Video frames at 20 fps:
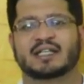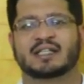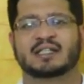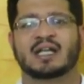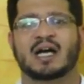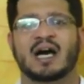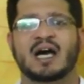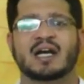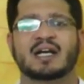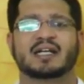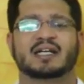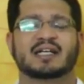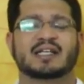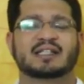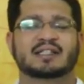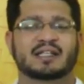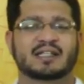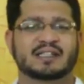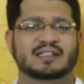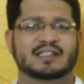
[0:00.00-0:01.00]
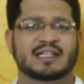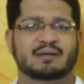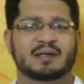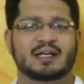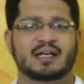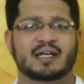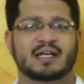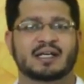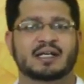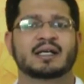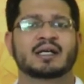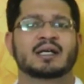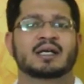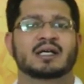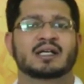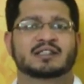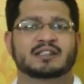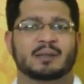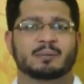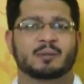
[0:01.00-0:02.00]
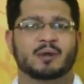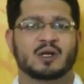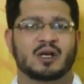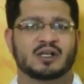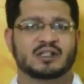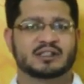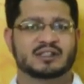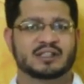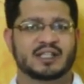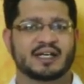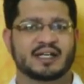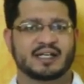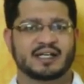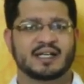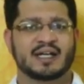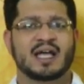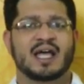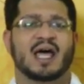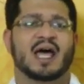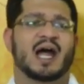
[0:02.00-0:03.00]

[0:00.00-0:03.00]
in Article 370 subclause 3,